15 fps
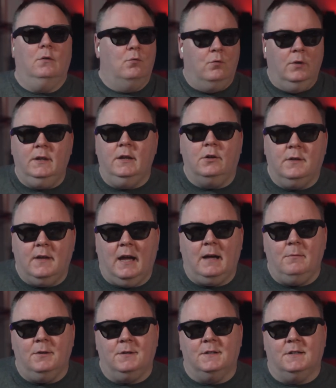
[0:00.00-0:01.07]
Really good
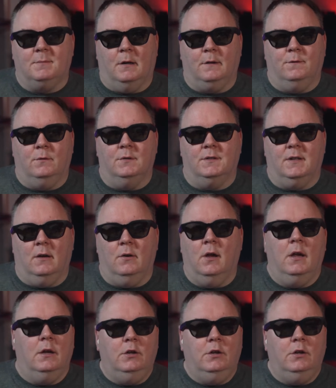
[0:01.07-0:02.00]
cameras in smartphones now.